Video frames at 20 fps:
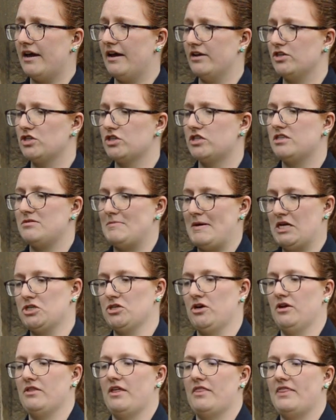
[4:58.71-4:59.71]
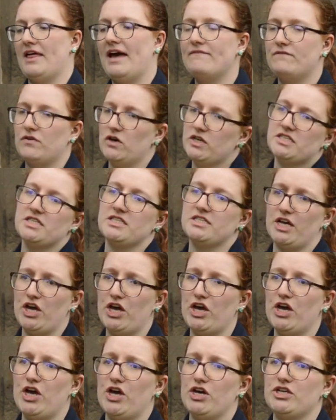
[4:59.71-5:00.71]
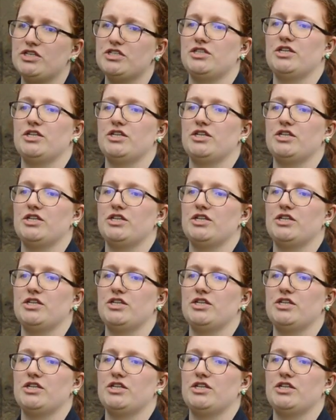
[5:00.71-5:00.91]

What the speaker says: Just to make sure that their voices are heard,